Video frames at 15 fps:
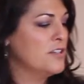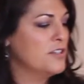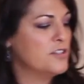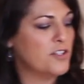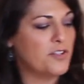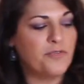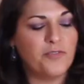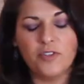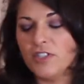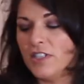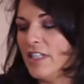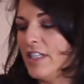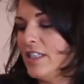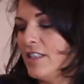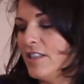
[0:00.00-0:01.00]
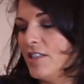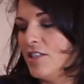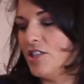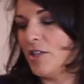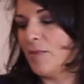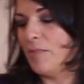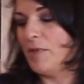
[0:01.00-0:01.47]
So the first thing is the
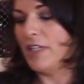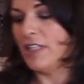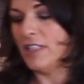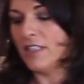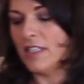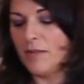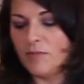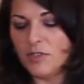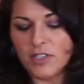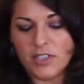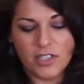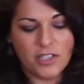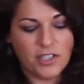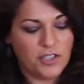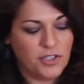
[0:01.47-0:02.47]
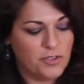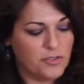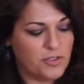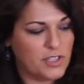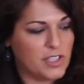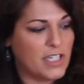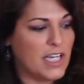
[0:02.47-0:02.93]
chickpeas, and I'm just going to
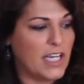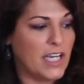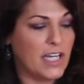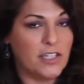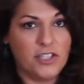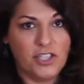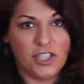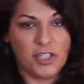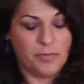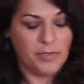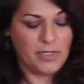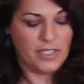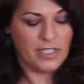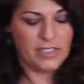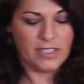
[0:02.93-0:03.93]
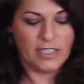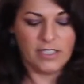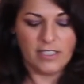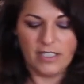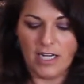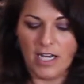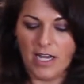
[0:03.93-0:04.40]
use canned chickpeas
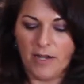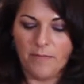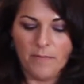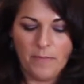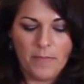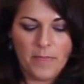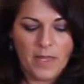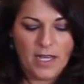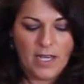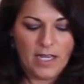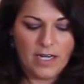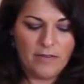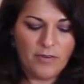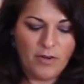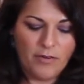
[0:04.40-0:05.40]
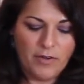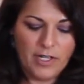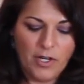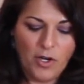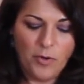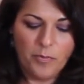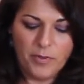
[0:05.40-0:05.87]
this time. And I've
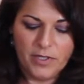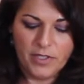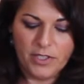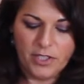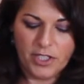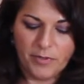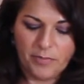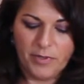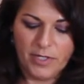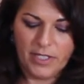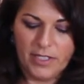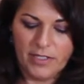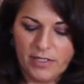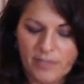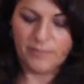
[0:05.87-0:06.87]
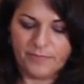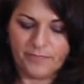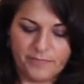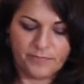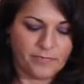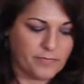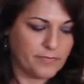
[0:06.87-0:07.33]
already opened the chickpeas.
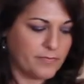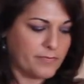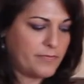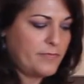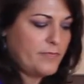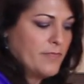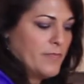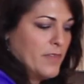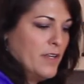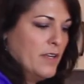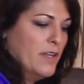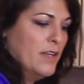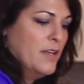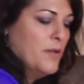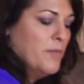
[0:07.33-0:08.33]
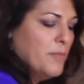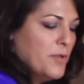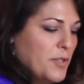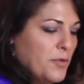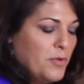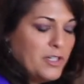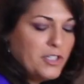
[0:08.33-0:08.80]

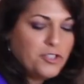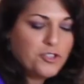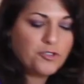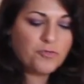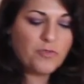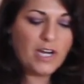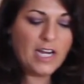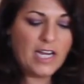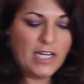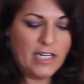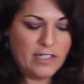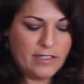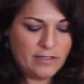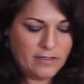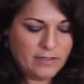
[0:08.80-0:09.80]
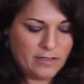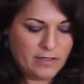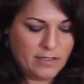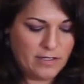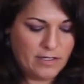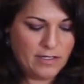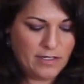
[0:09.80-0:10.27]
But you want to drain
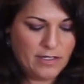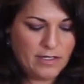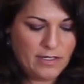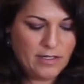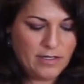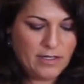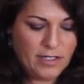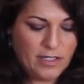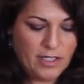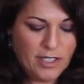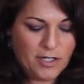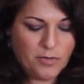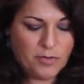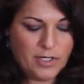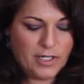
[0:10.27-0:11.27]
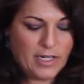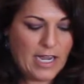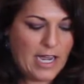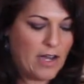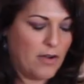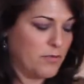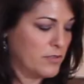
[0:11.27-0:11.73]
the liquid
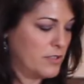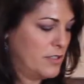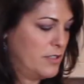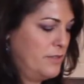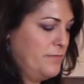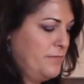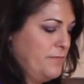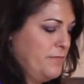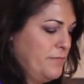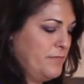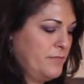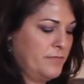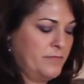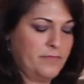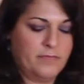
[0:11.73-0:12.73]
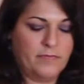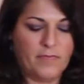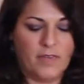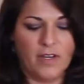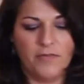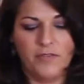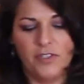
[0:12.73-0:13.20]
out
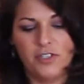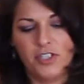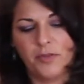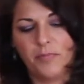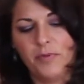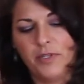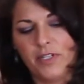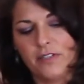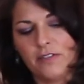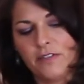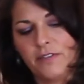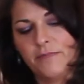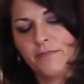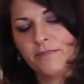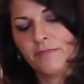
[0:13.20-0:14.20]
of the chickpeas.